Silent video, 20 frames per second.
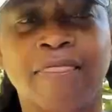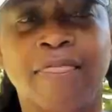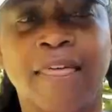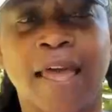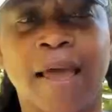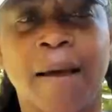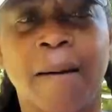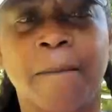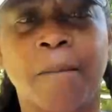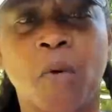
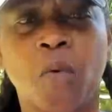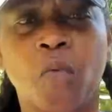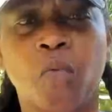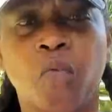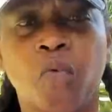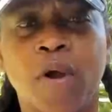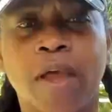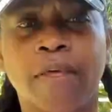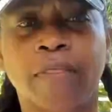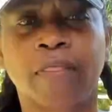them
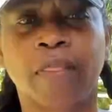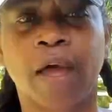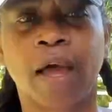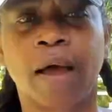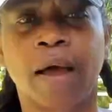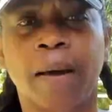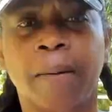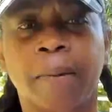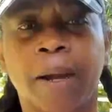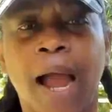with
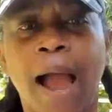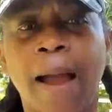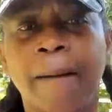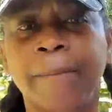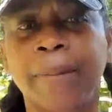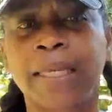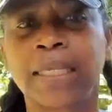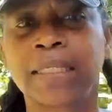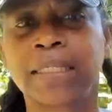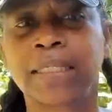
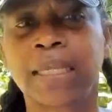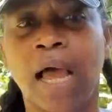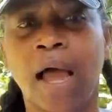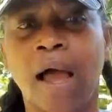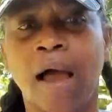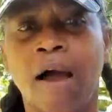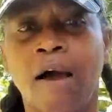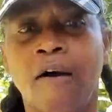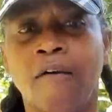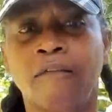copies
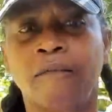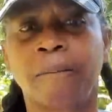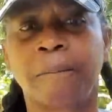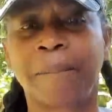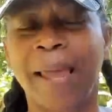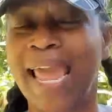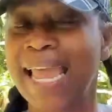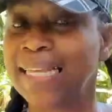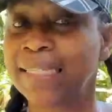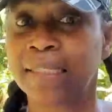of
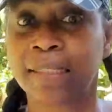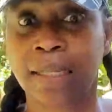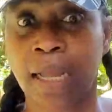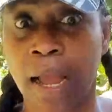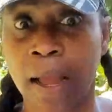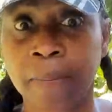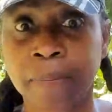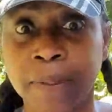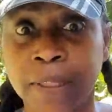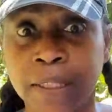pay
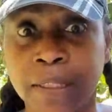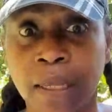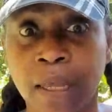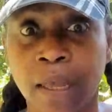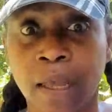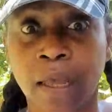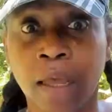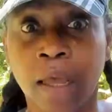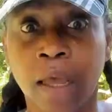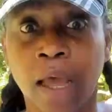stubs.
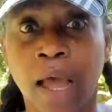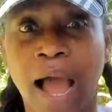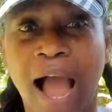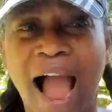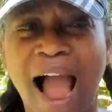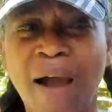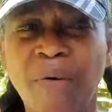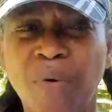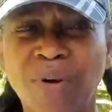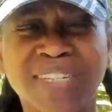
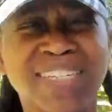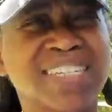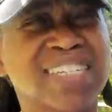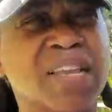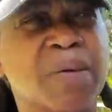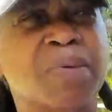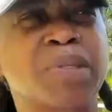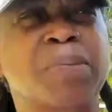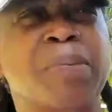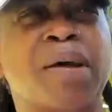I want to
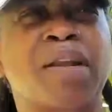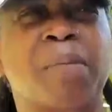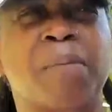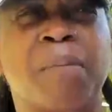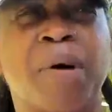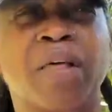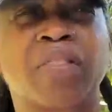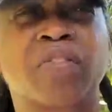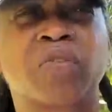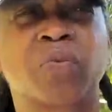say it was about a
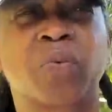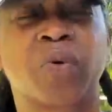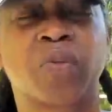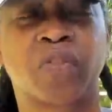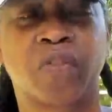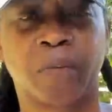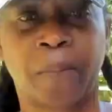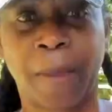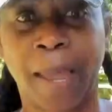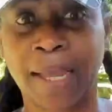month's
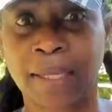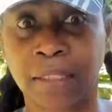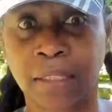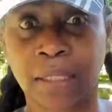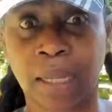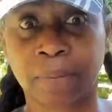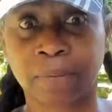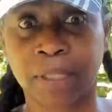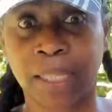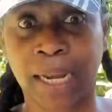worth of pay
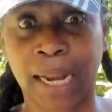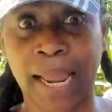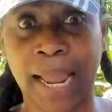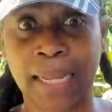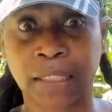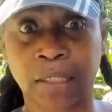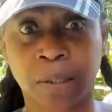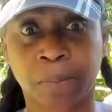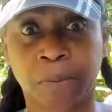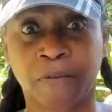stubs that I
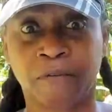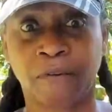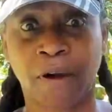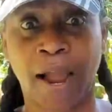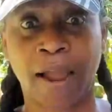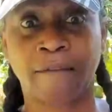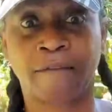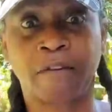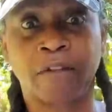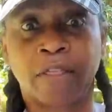had to
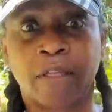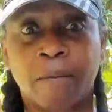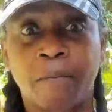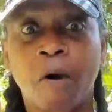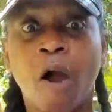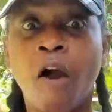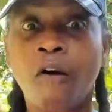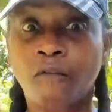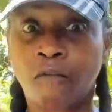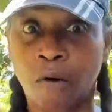provide for them,
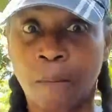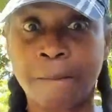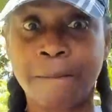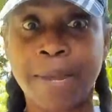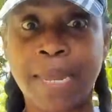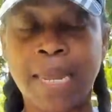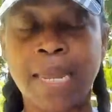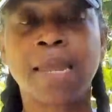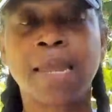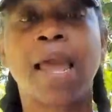for
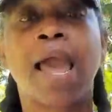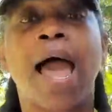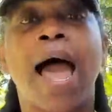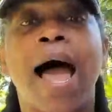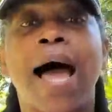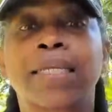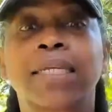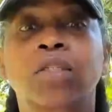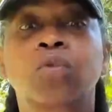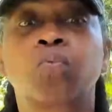me,
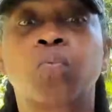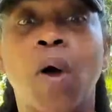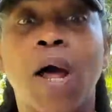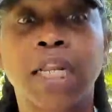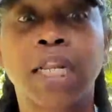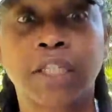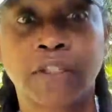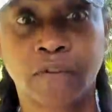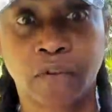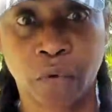as
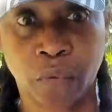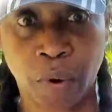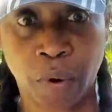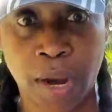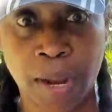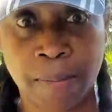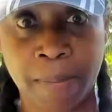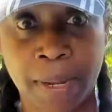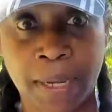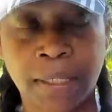well as for
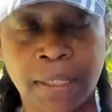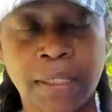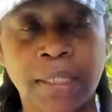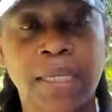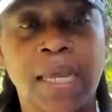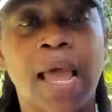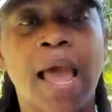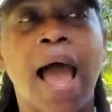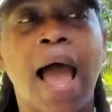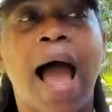
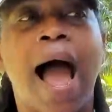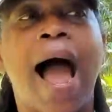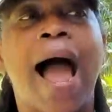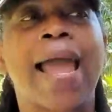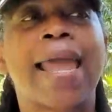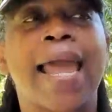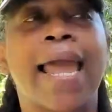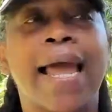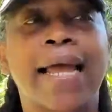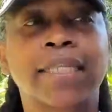Raymond.
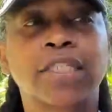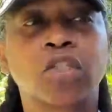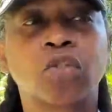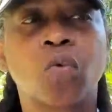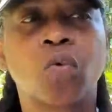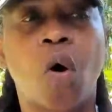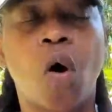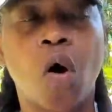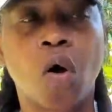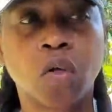I had
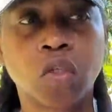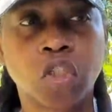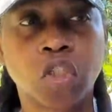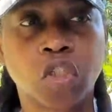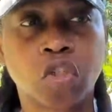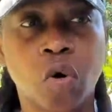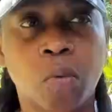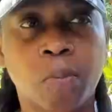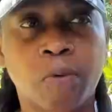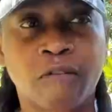to
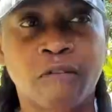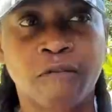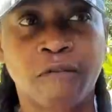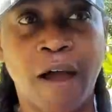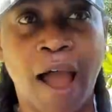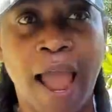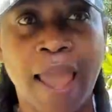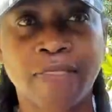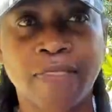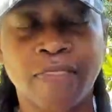also
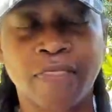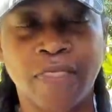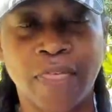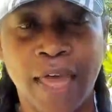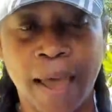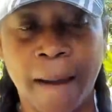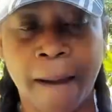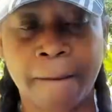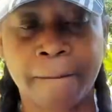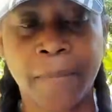provide
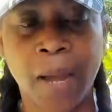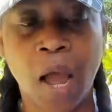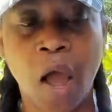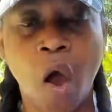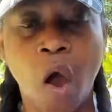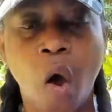them